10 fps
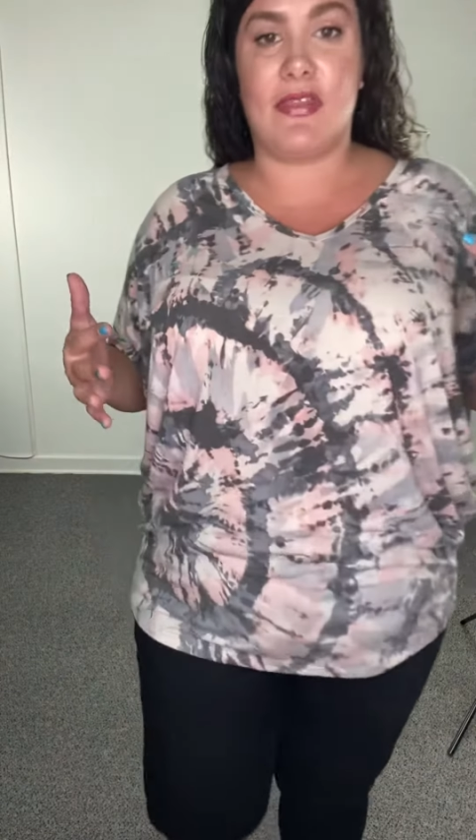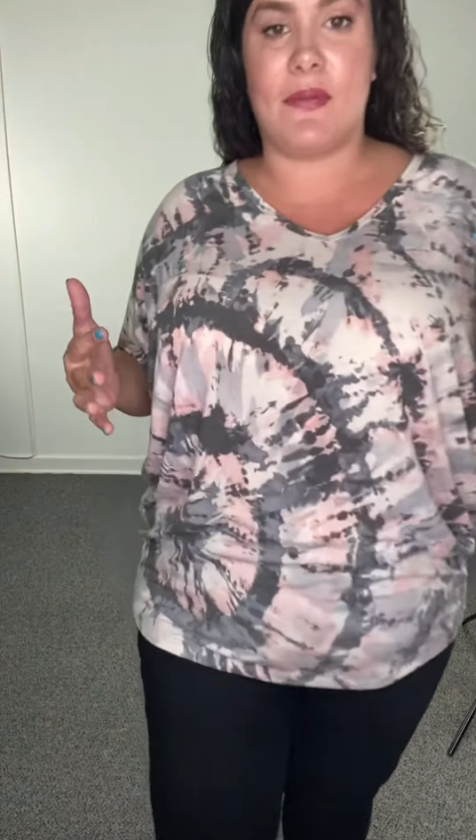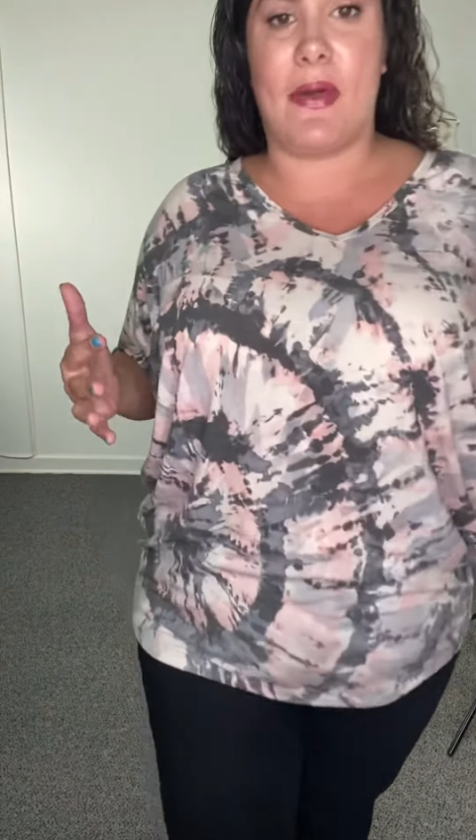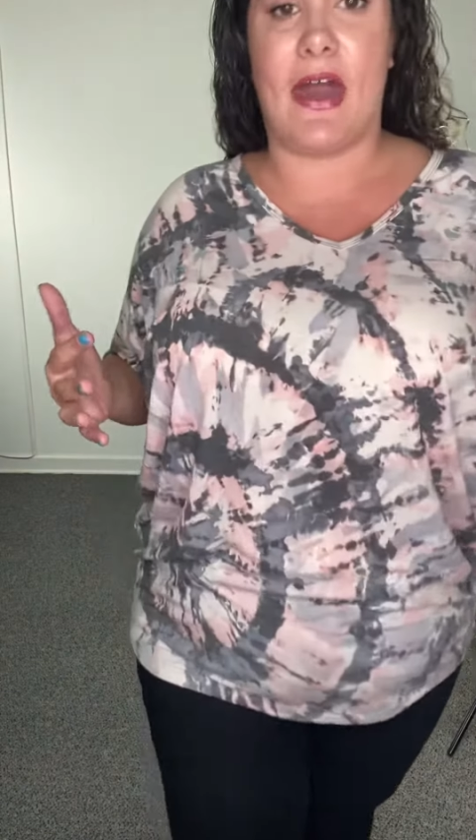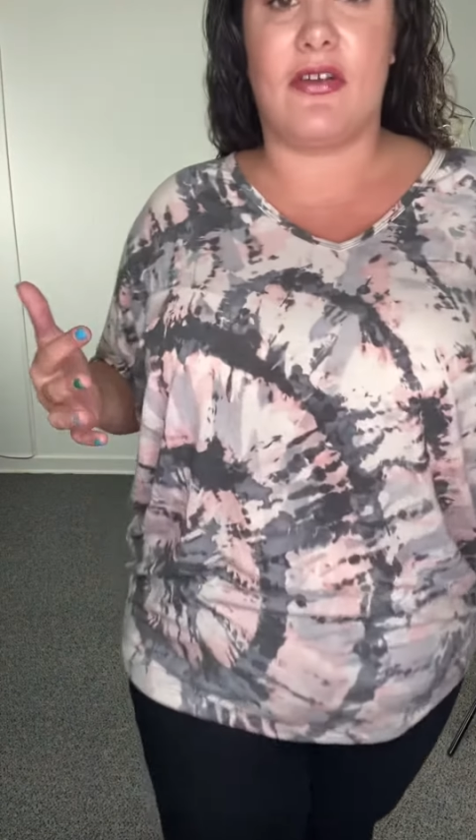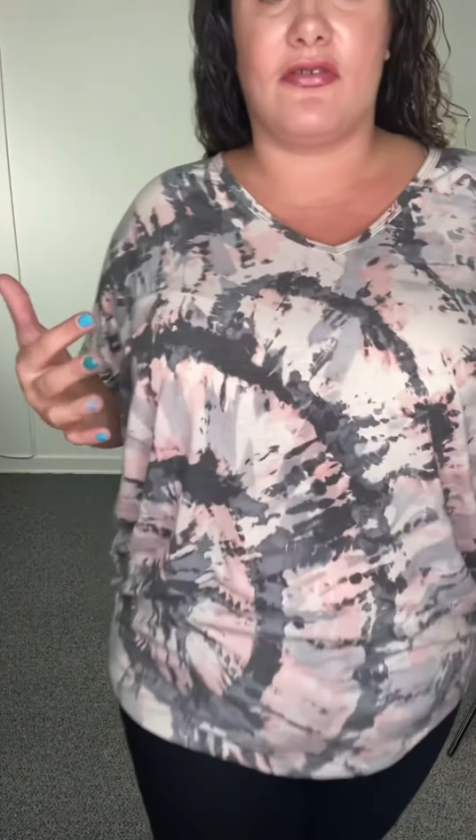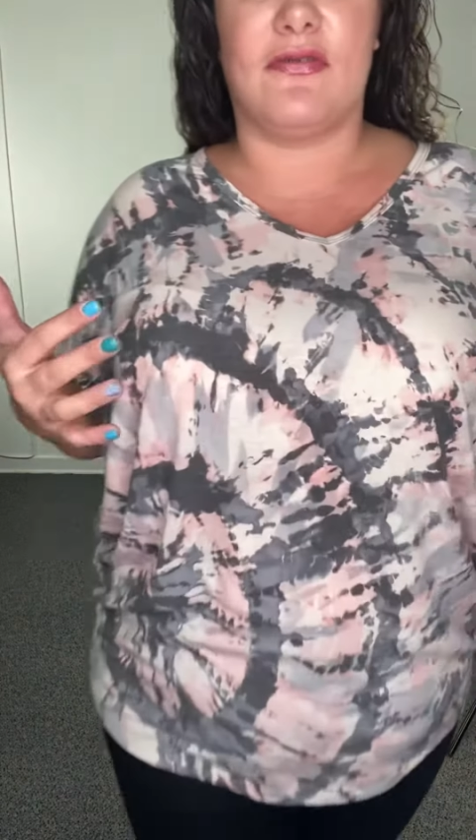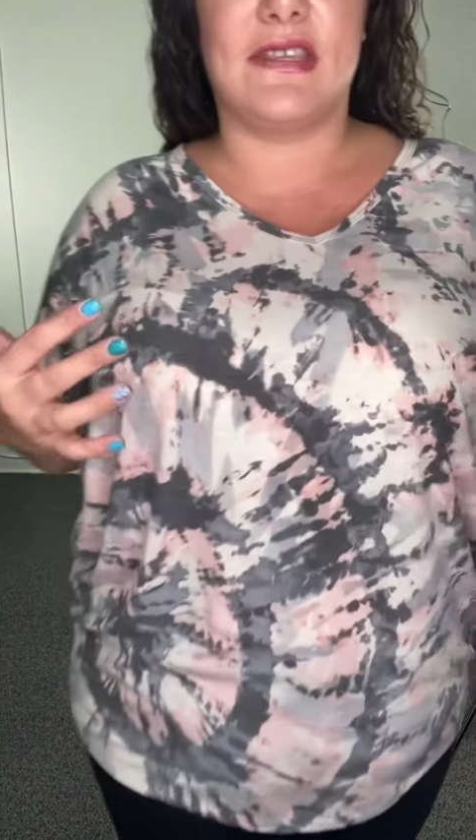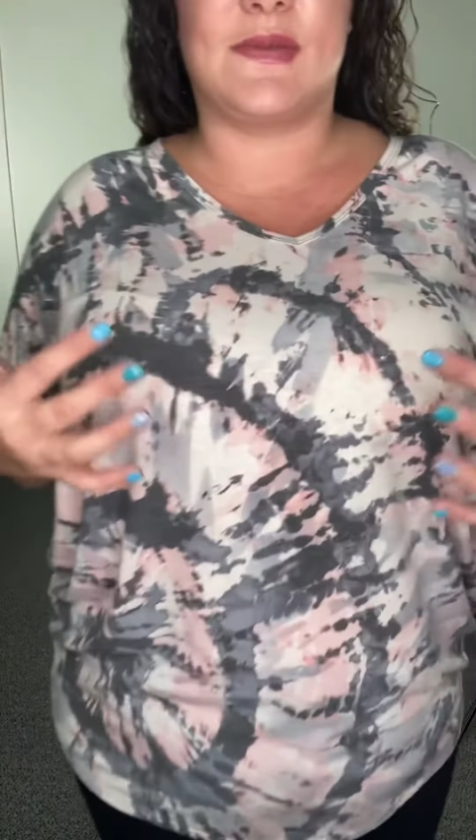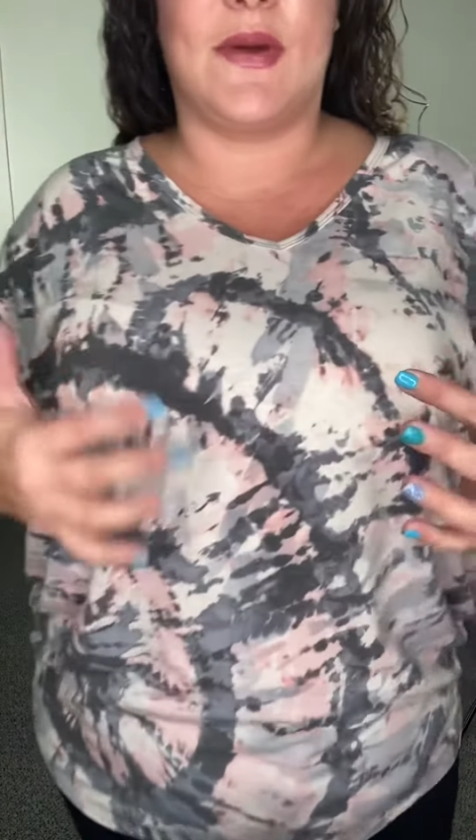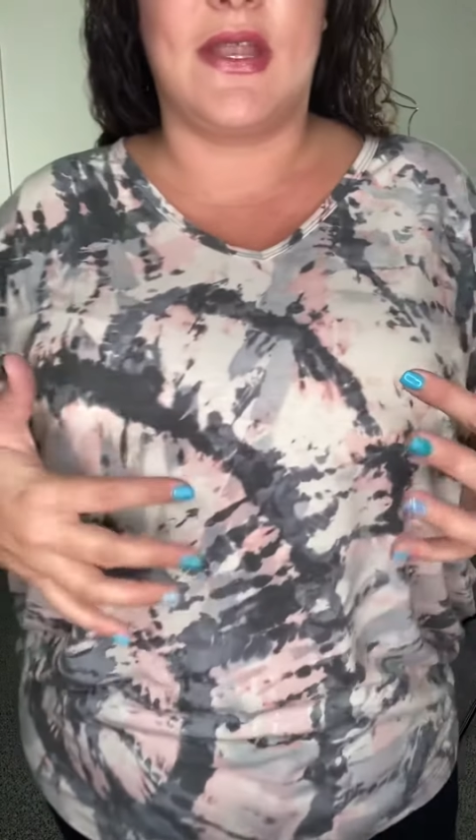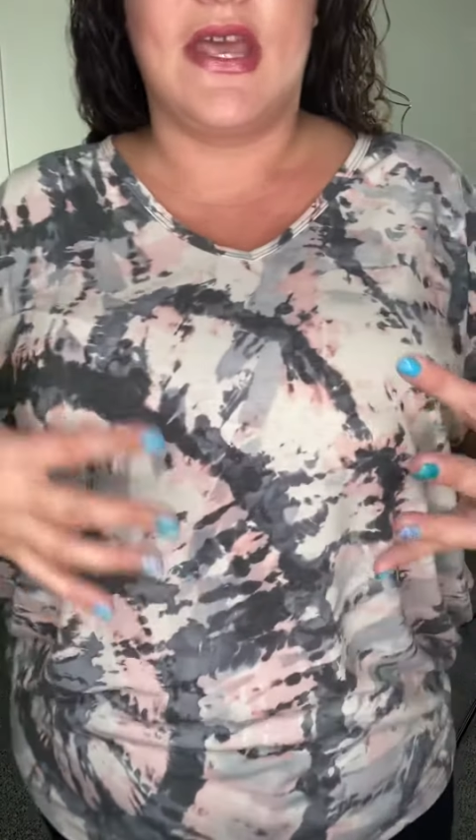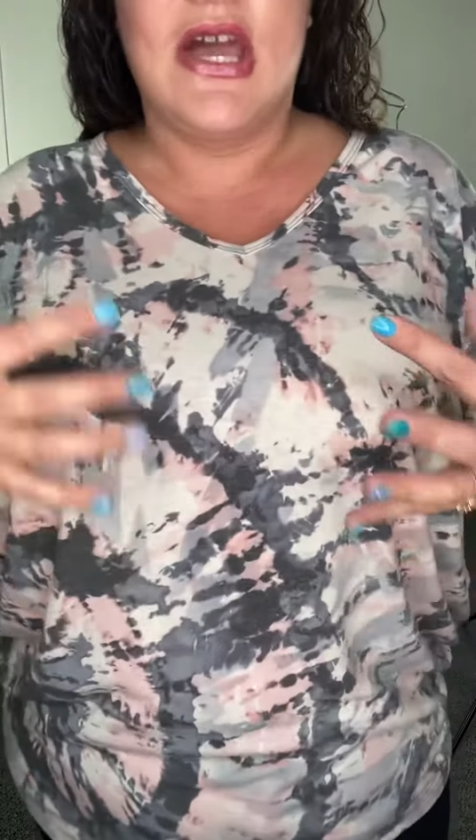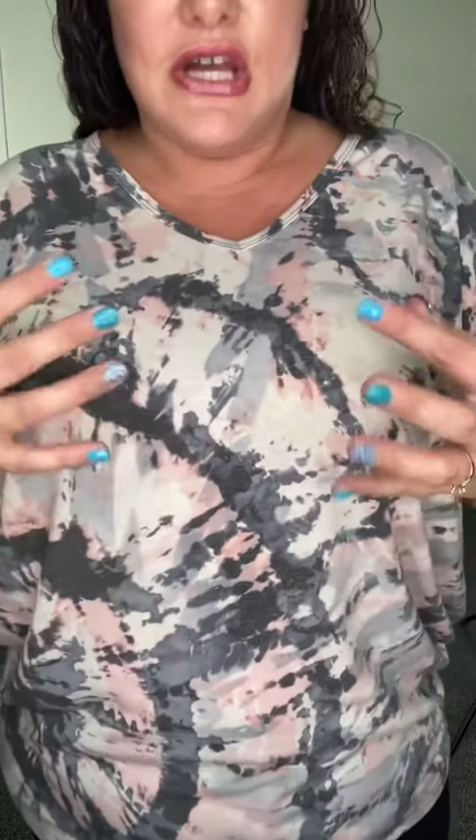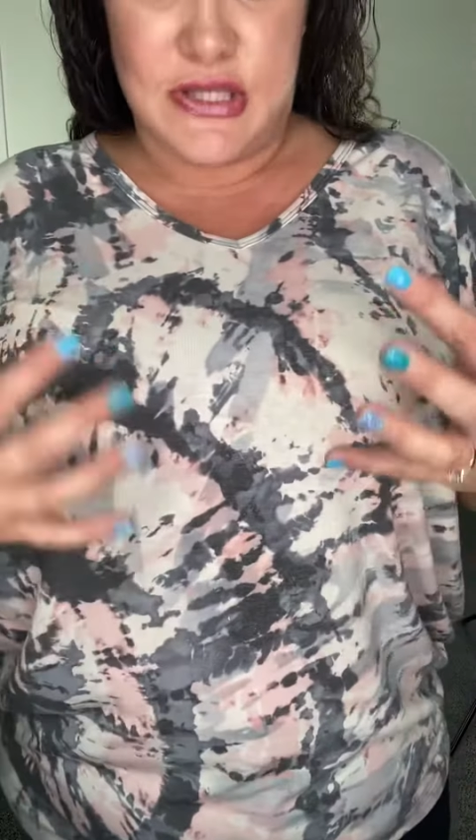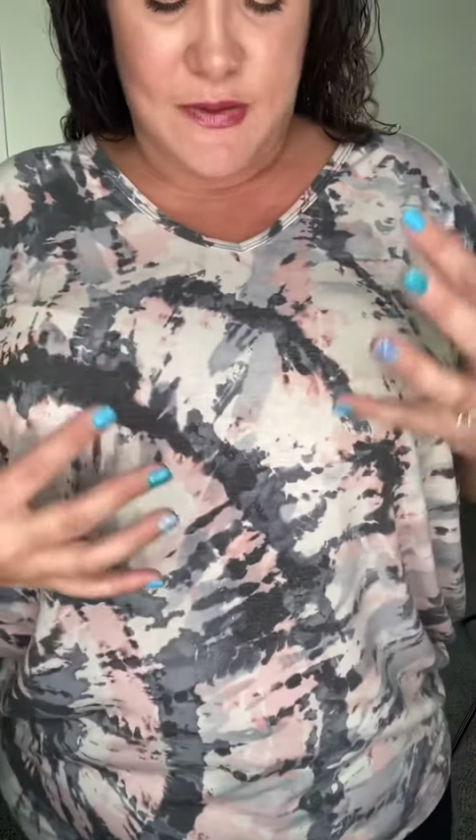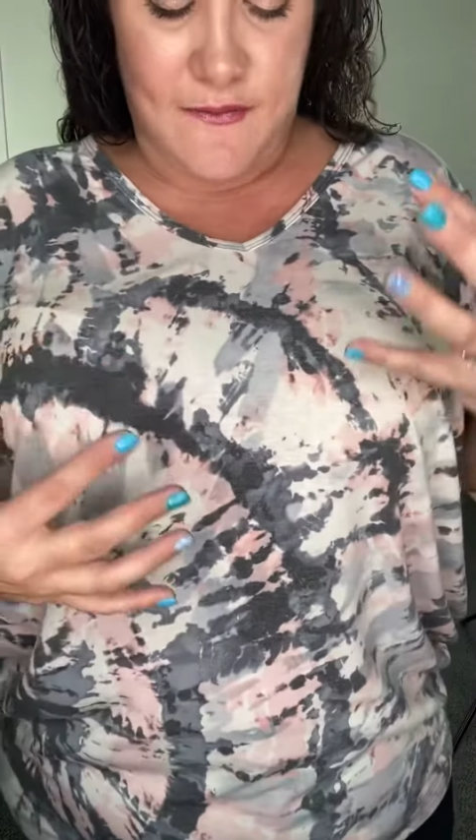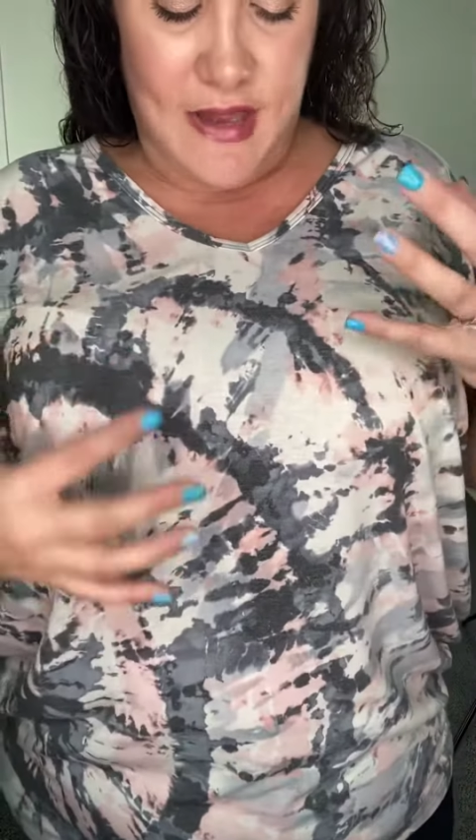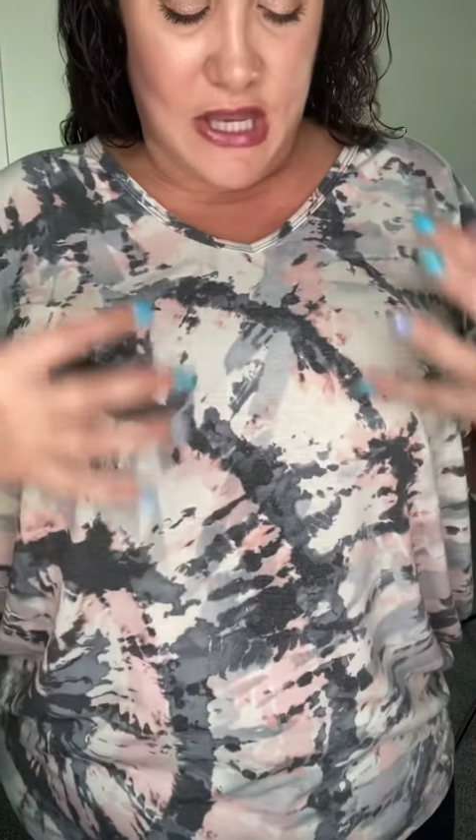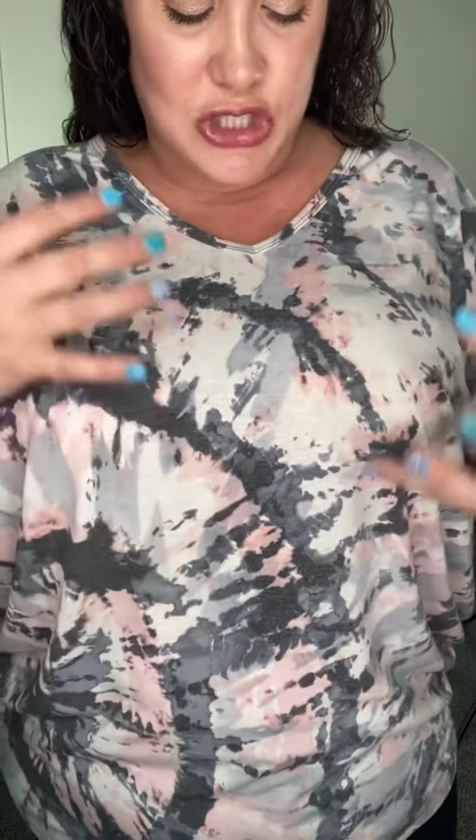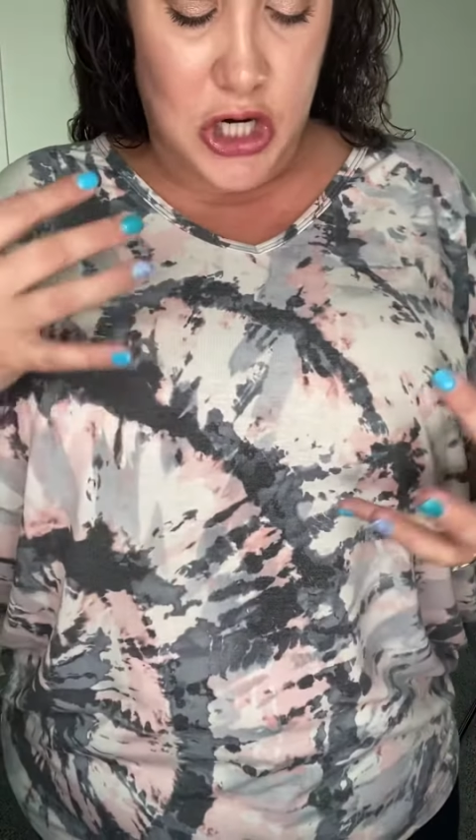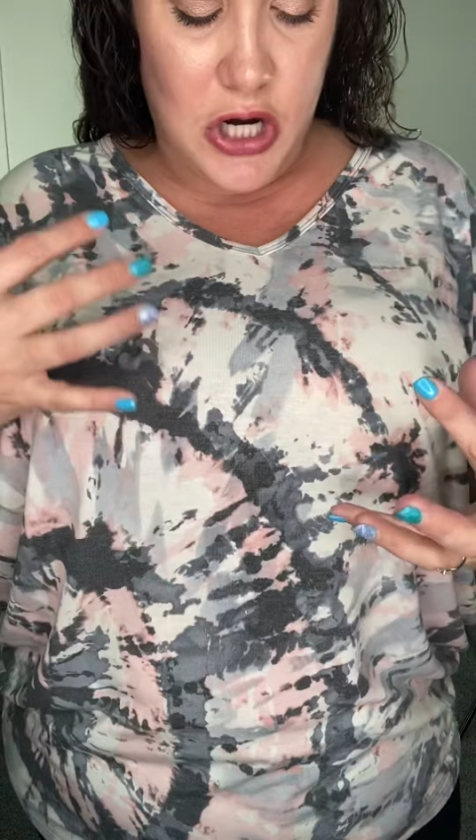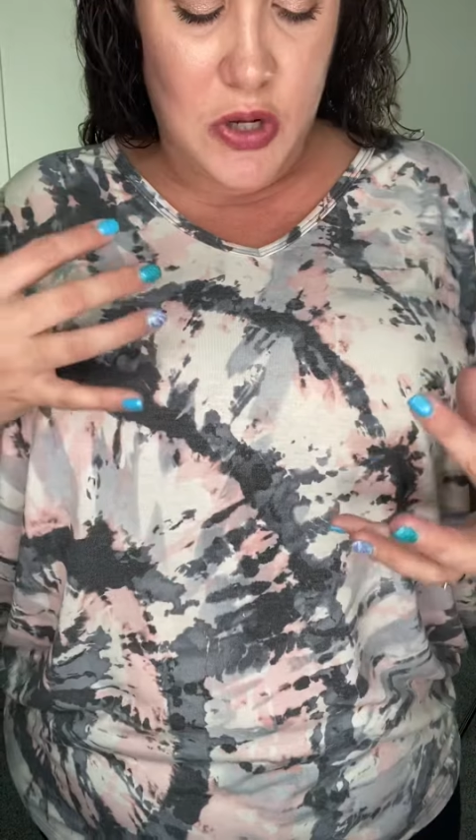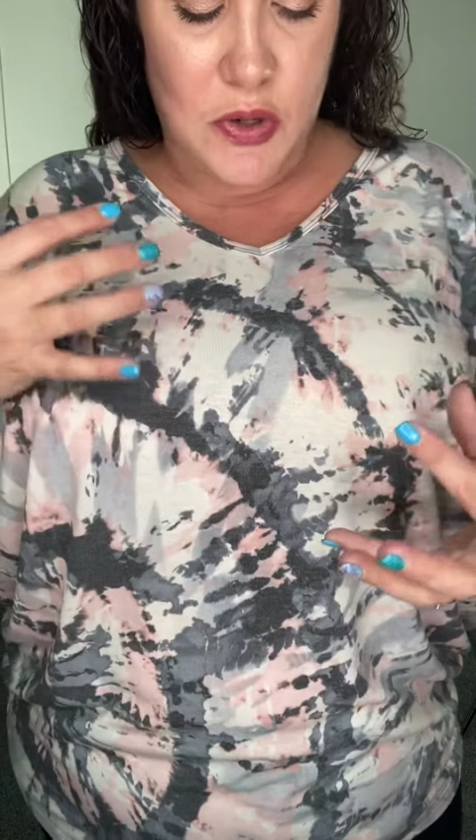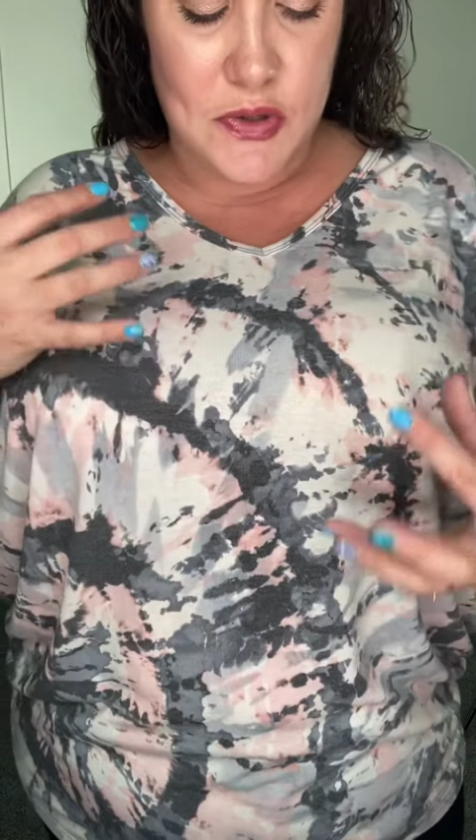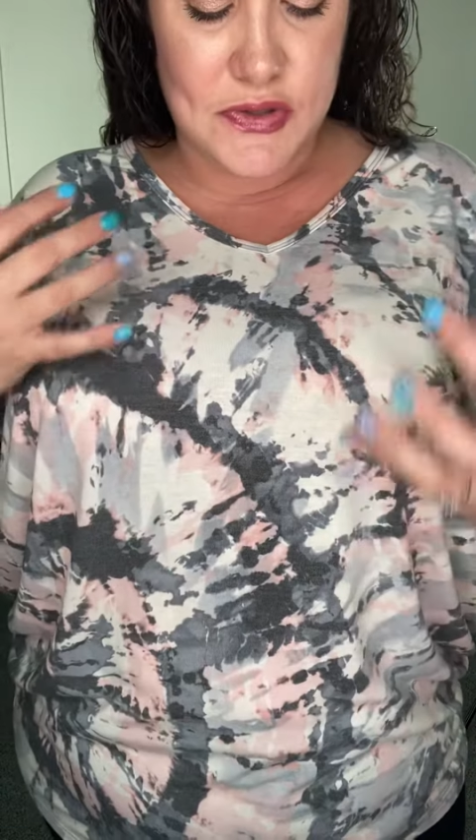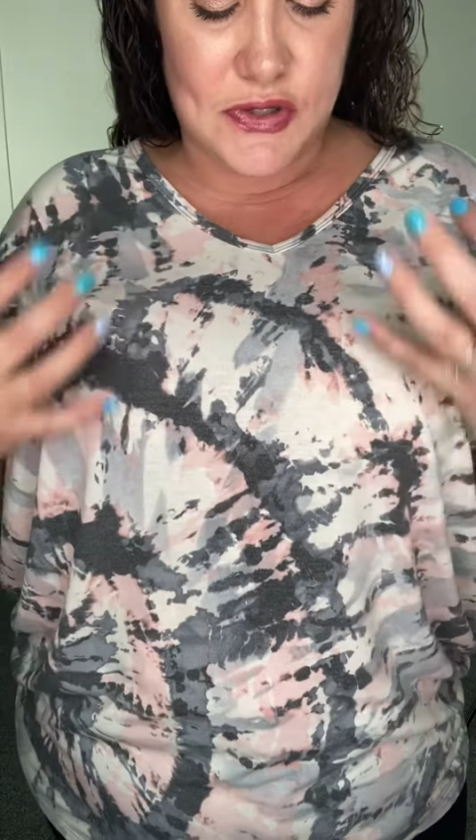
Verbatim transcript: the pattern on this one. So we've got charcoals,